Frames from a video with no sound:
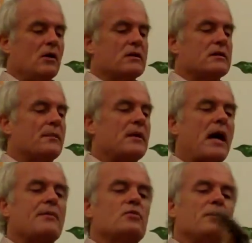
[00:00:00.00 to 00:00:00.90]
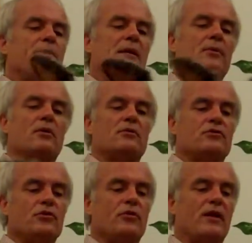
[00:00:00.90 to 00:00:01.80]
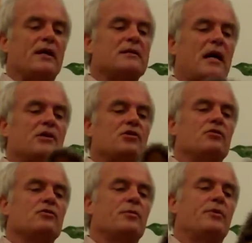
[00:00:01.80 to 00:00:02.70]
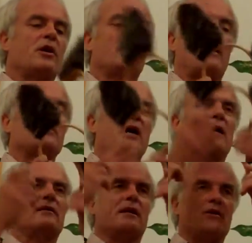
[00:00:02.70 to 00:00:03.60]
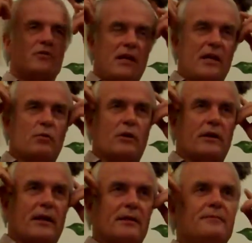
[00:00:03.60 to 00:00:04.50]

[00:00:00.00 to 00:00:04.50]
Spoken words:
sometimes when people do things, I choose to put on my jackal ears inwardly.